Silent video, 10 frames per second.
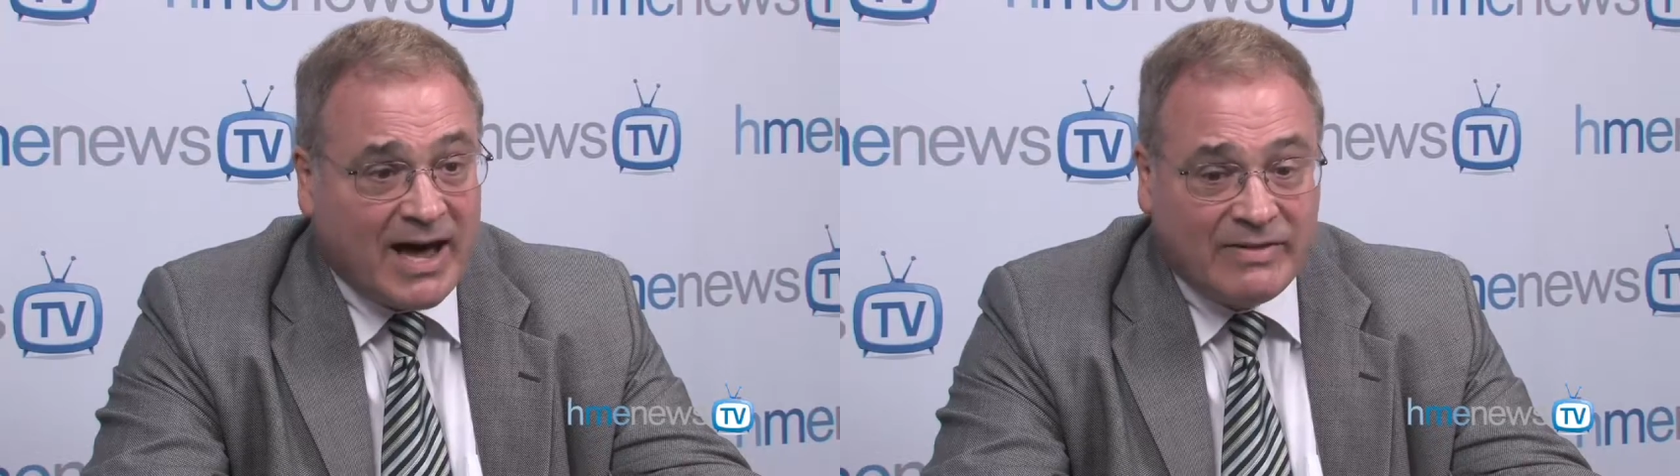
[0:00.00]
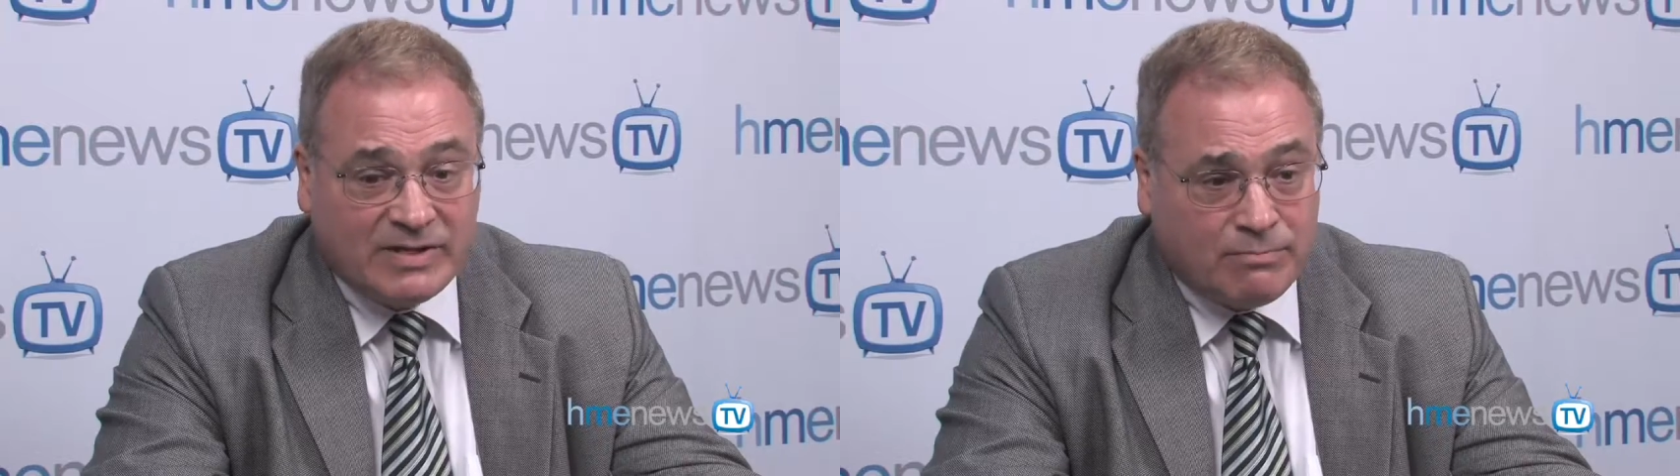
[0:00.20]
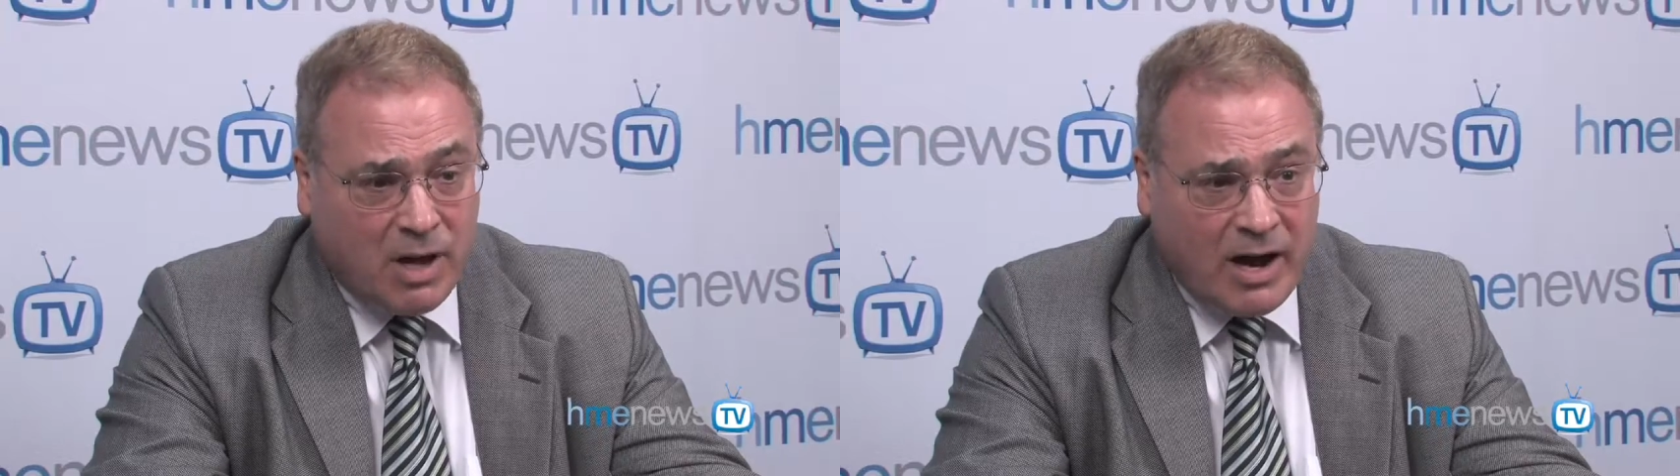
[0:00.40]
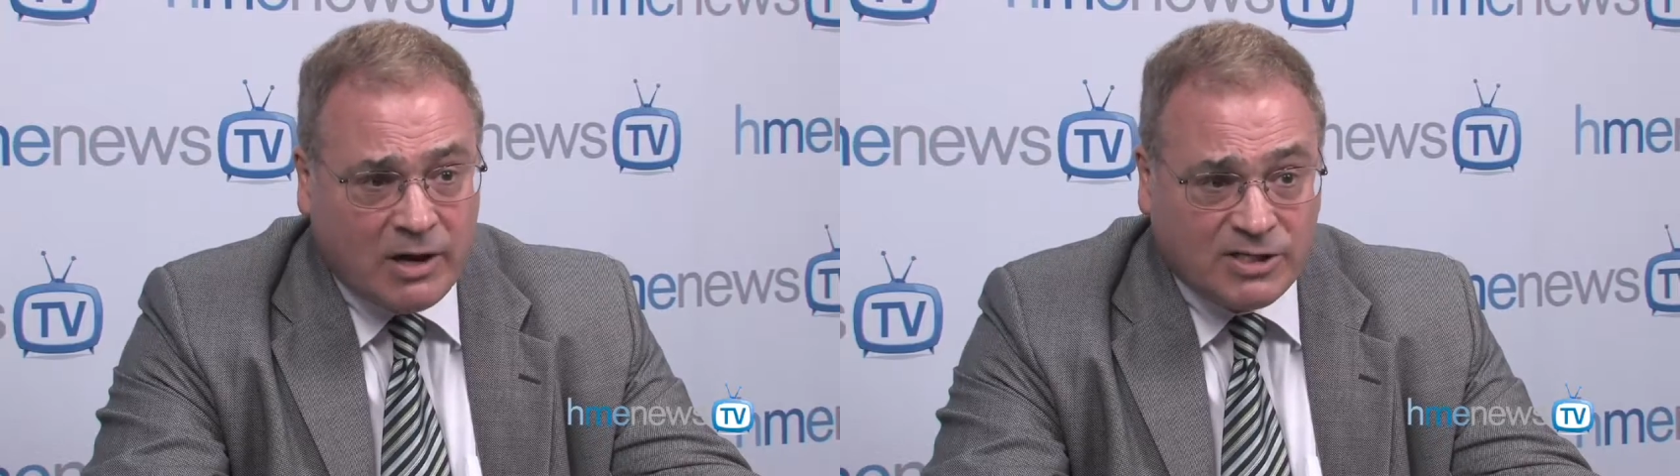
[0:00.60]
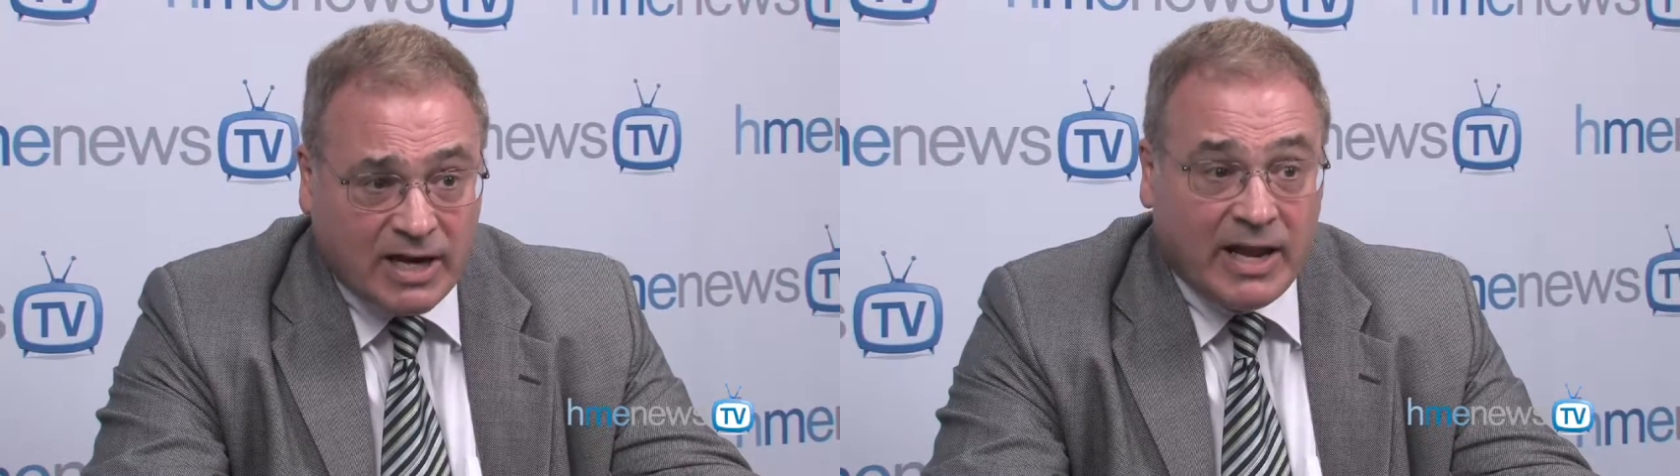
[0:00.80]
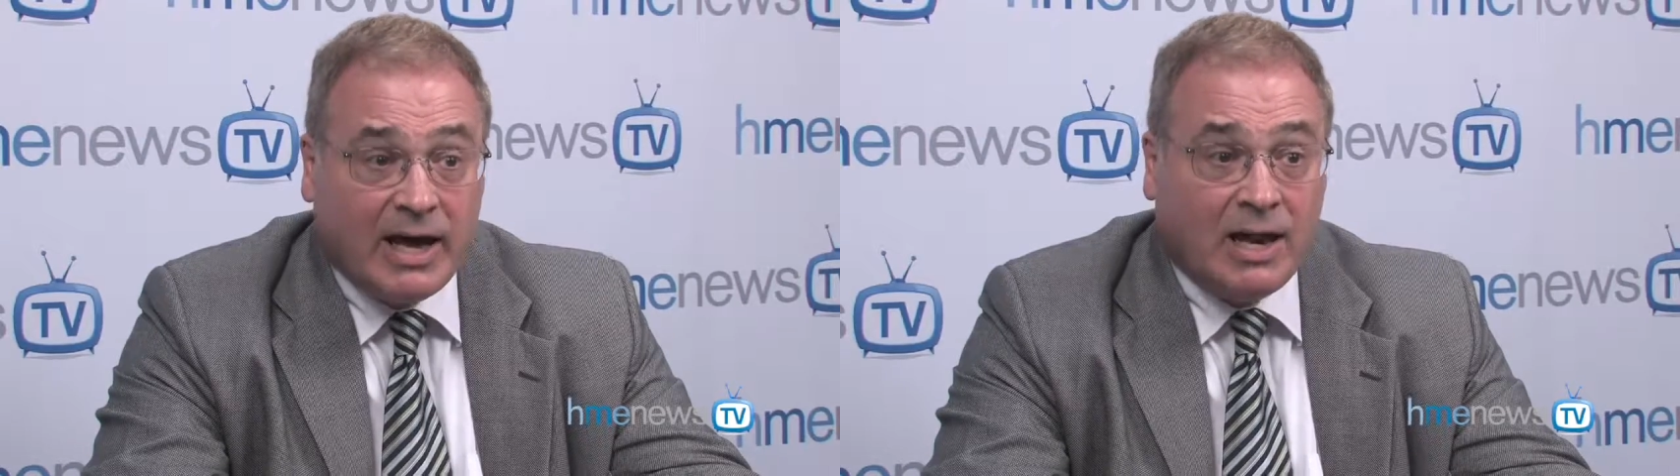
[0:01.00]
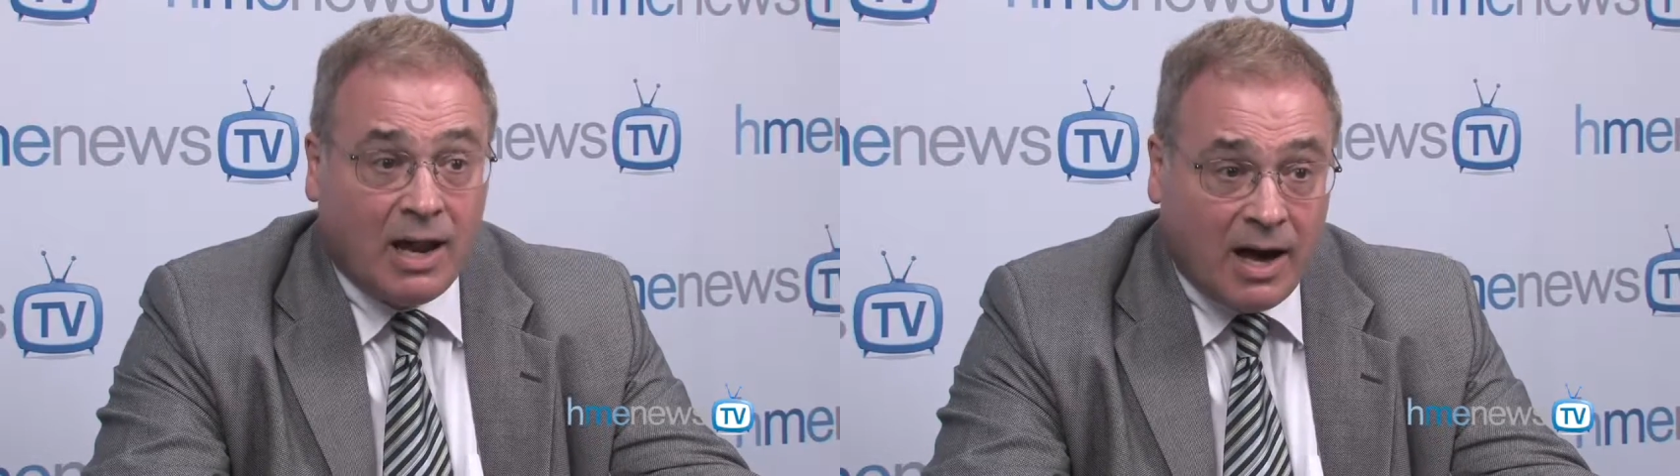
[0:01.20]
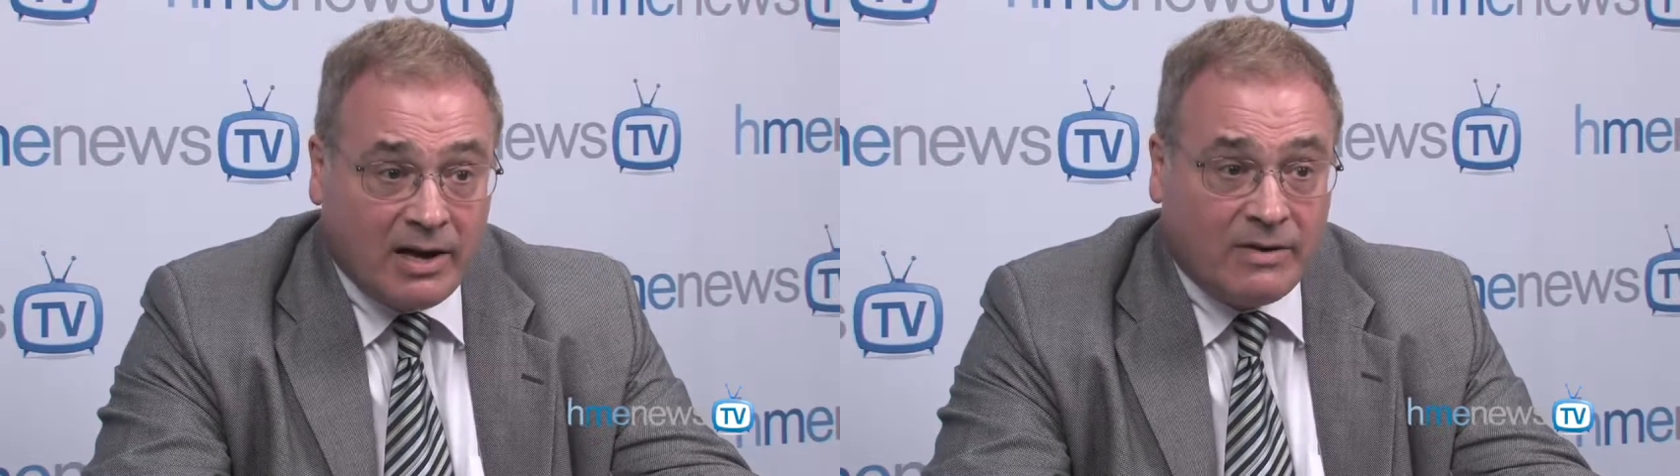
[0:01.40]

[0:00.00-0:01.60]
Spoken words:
and the suppliers in a lot